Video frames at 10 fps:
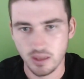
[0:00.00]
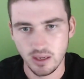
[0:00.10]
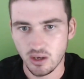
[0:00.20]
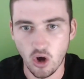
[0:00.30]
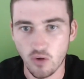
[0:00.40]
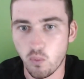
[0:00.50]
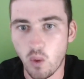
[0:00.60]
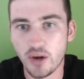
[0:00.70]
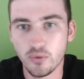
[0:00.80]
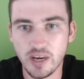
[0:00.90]
off
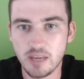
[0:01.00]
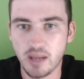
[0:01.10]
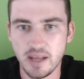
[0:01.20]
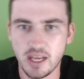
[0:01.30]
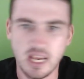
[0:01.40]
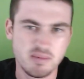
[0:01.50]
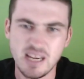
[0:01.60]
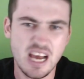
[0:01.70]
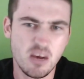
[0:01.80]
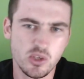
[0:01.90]
one replay, they're like,
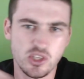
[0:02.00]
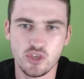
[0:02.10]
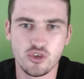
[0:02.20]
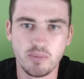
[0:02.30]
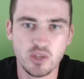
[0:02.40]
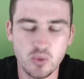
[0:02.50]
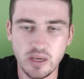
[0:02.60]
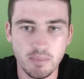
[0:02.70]
nah, it wasn't a strip, it's sweep.